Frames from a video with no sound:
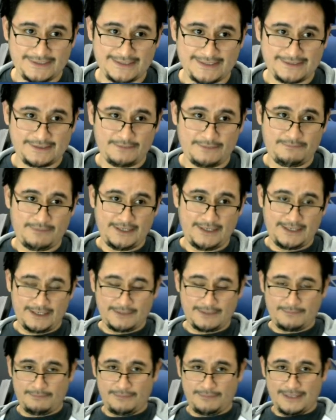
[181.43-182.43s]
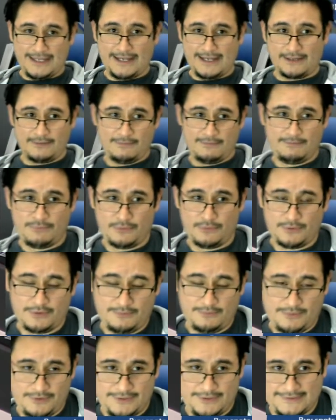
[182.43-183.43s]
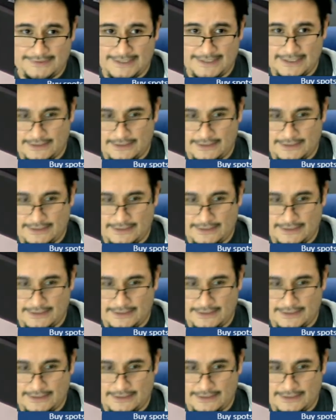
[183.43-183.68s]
the big black border beauty set.